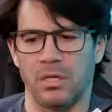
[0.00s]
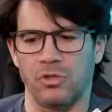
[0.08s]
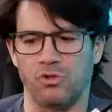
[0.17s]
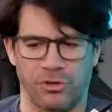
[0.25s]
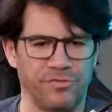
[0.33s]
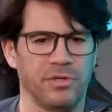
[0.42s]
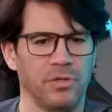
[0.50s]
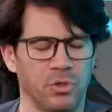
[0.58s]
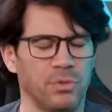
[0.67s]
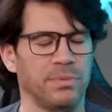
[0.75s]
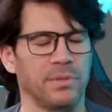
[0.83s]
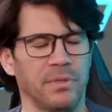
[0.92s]
Driven a
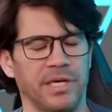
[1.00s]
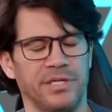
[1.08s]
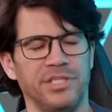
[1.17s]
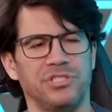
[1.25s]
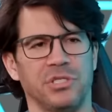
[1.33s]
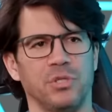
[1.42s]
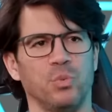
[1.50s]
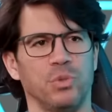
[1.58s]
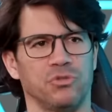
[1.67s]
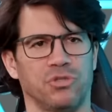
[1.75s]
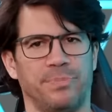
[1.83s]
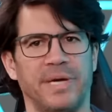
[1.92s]
little bit like Nietzsche, the
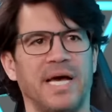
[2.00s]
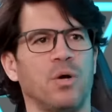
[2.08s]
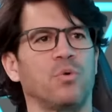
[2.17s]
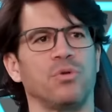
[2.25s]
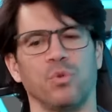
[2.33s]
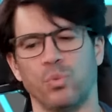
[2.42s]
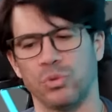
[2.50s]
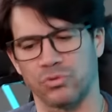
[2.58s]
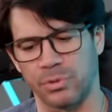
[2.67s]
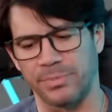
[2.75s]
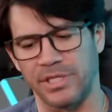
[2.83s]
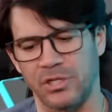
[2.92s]
will to power, the will
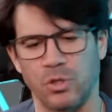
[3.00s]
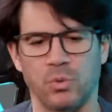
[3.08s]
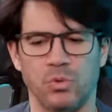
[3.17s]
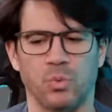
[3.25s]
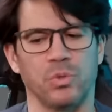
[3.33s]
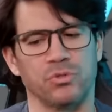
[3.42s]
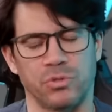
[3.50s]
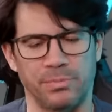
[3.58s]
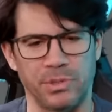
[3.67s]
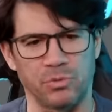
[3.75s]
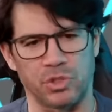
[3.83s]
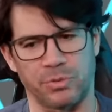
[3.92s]
to be known, the will to
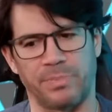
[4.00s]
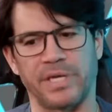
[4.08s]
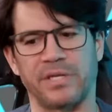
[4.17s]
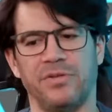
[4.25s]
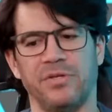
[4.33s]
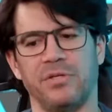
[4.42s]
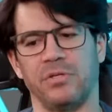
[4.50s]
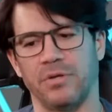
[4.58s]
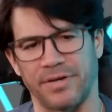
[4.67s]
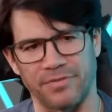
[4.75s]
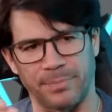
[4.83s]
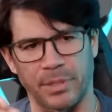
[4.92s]
be respected. You have a